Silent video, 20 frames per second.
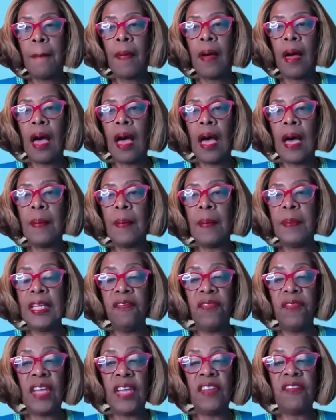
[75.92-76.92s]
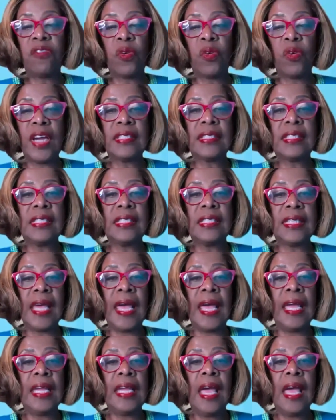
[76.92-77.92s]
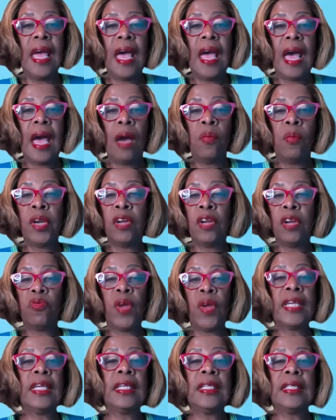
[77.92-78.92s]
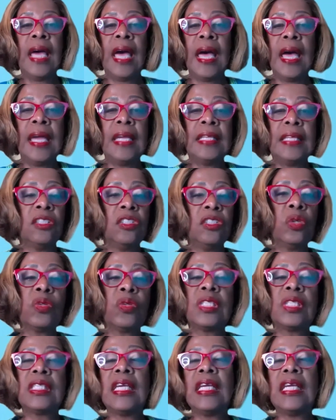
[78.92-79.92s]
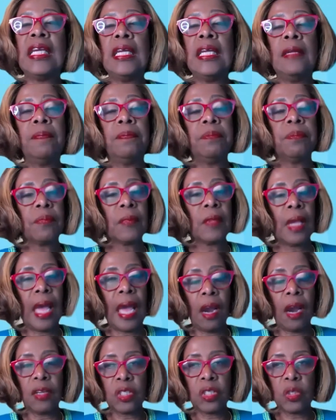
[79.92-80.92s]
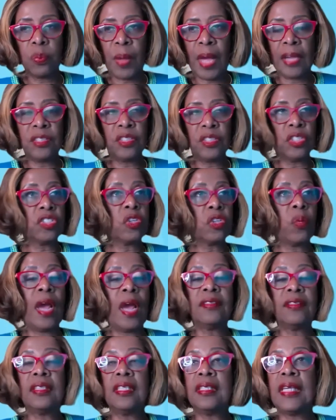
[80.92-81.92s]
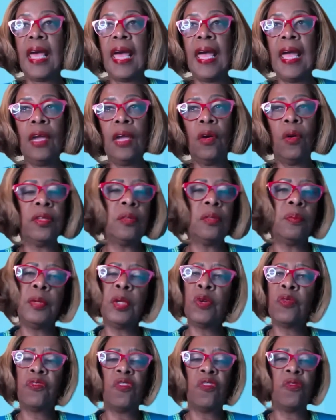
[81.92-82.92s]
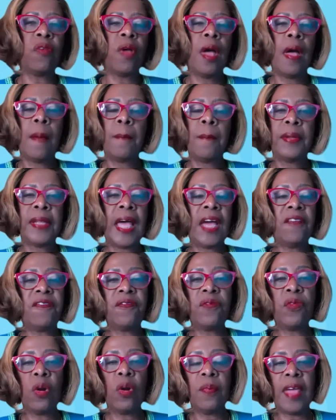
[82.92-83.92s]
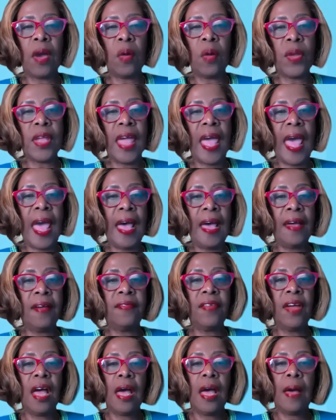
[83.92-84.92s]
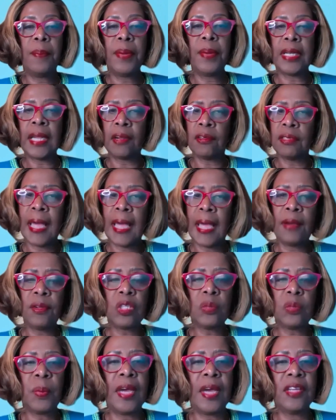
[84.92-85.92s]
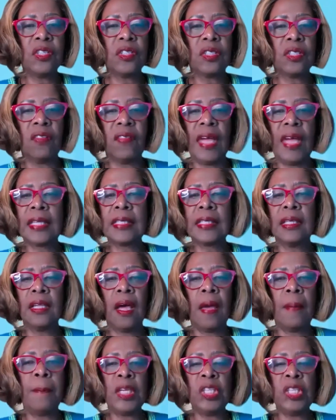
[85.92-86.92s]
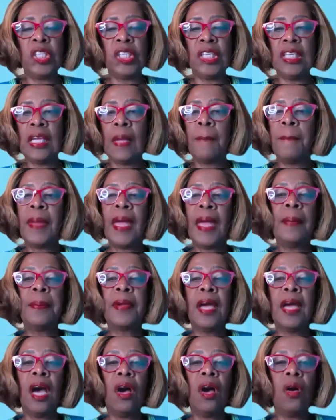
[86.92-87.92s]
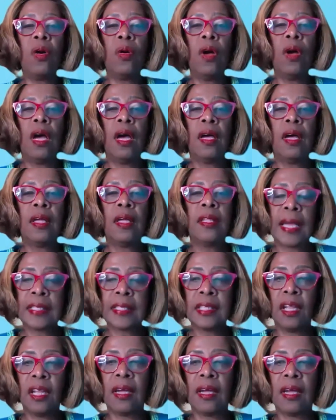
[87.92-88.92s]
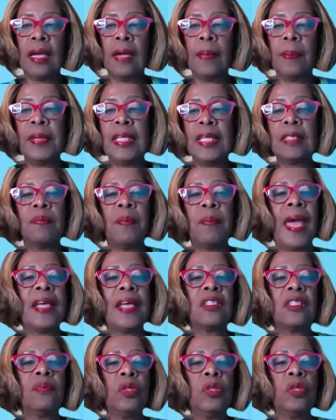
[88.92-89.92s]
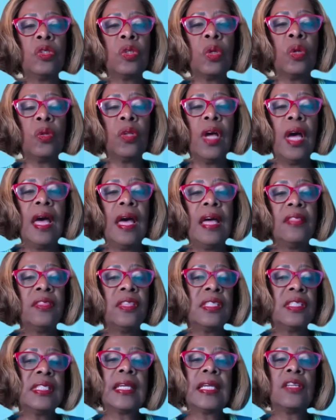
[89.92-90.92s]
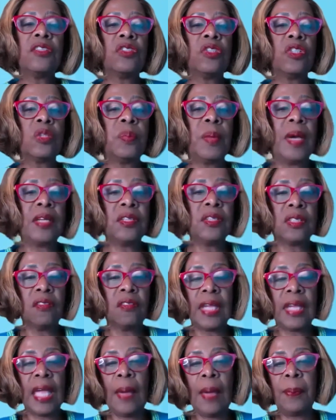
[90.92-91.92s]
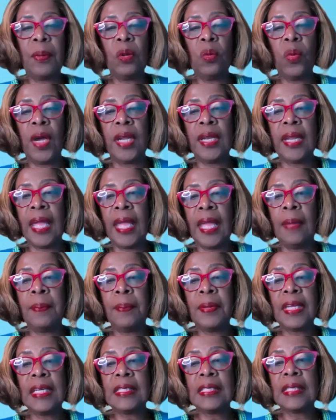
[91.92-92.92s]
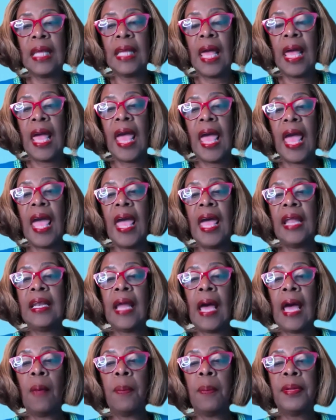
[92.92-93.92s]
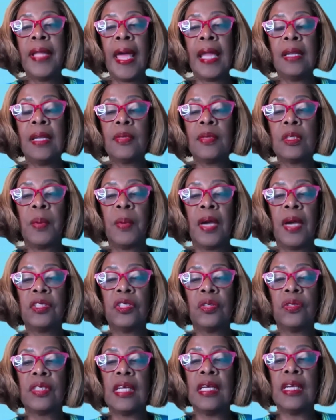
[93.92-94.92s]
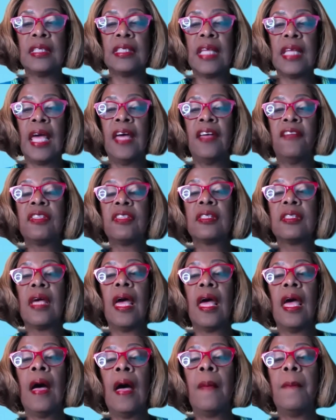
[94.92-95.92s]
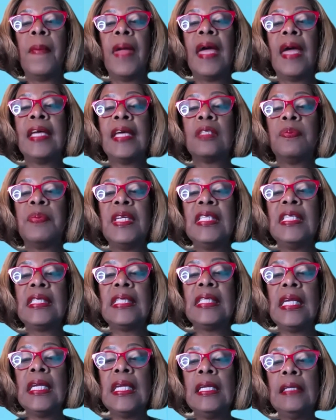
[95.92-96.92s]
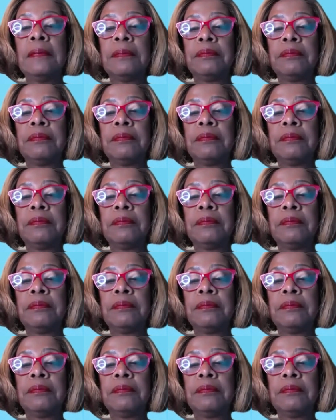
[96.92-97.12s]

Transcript: event for us today. I want to recognize, and you'll see our sponsors throughout the day on the beautiful platform that we have, but our title sponsors are Exelon, BGE, and Pepco, Exelon Companies, Mass Mutual, the signature sponsors of Capital One, AMCUS, and our platinum sponsors as SBC